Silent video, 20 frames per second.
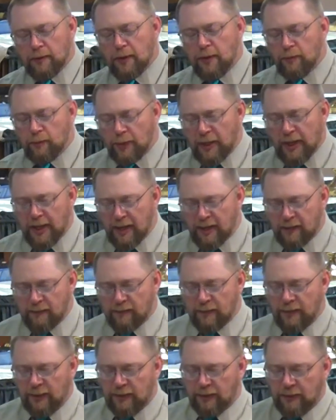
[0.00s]
then we have
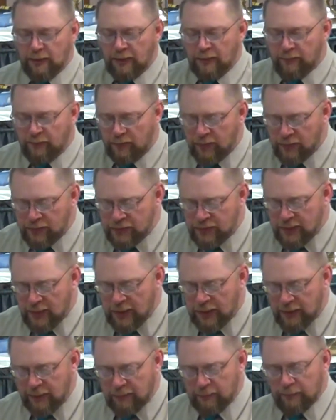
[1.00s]
here in verse
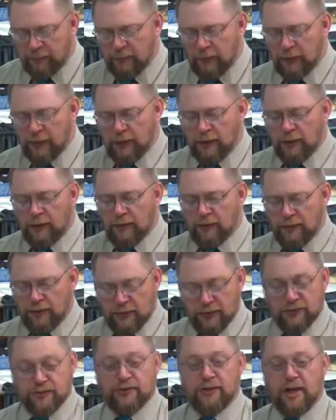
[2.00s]
9
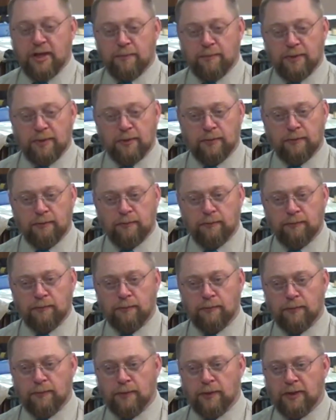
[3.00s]
the statement
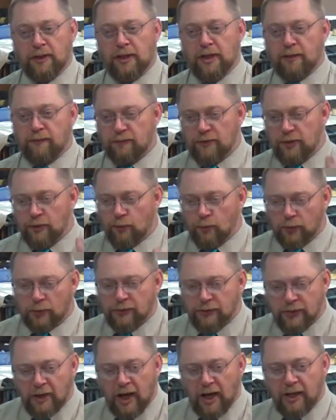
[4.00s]
If you will
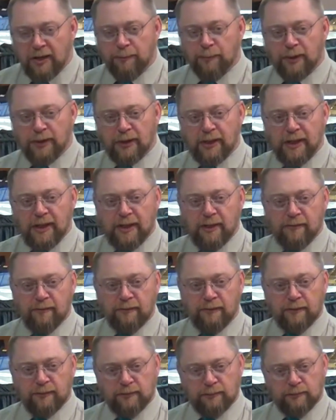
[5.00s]
not believe,